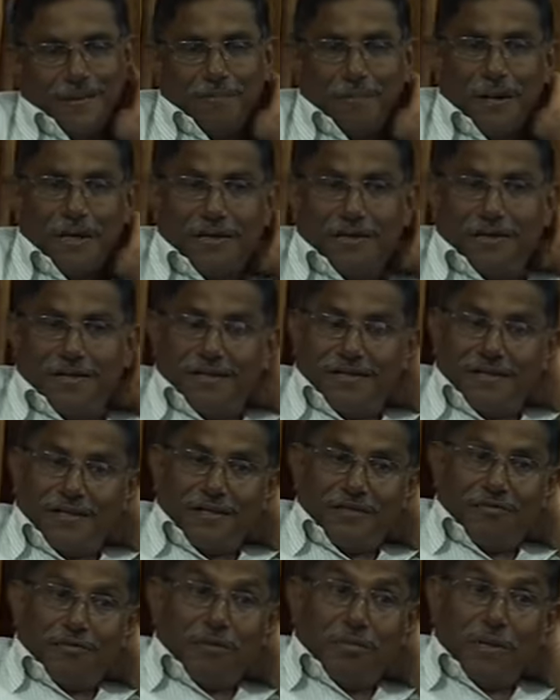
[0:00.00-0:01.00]
But
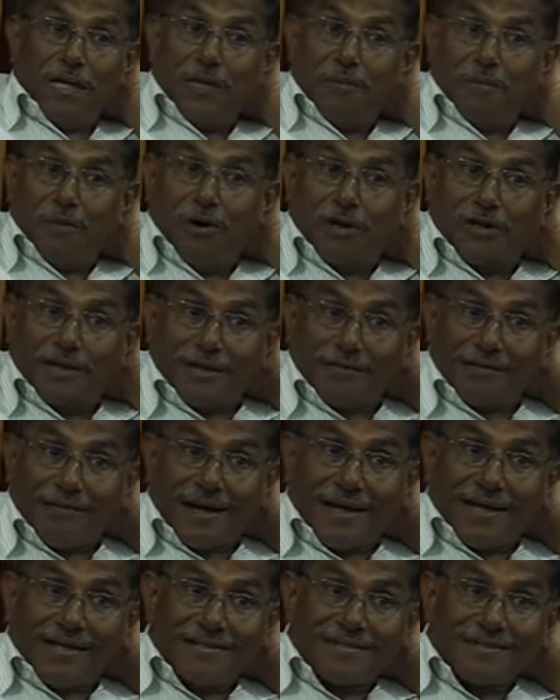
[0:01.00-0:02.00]
if you mean more than
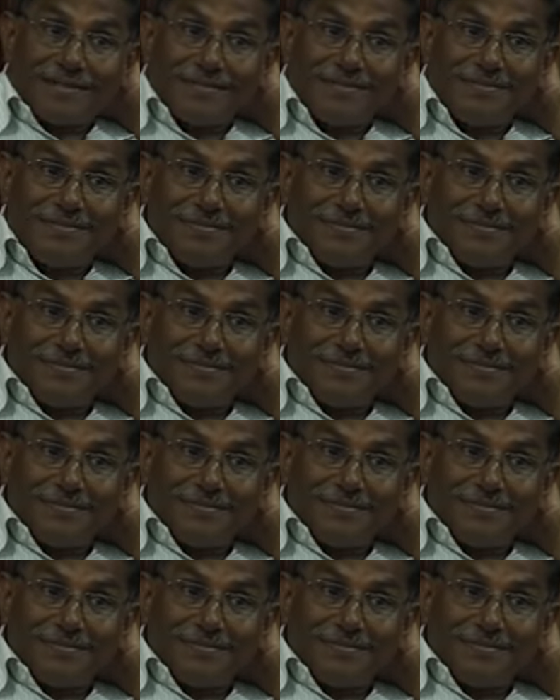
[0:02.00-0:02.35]
that,